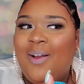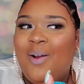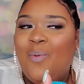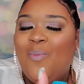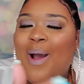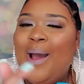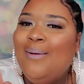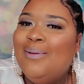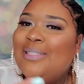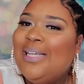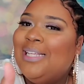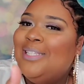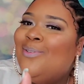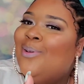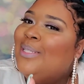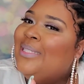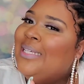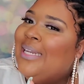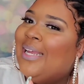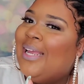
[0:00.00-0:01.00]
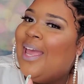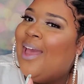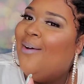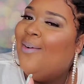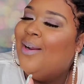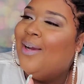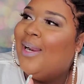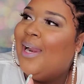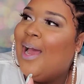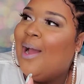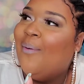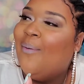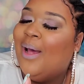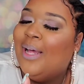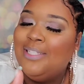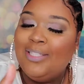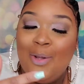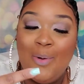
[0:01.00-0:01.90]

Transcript: Why was I twisting it counterclockwise?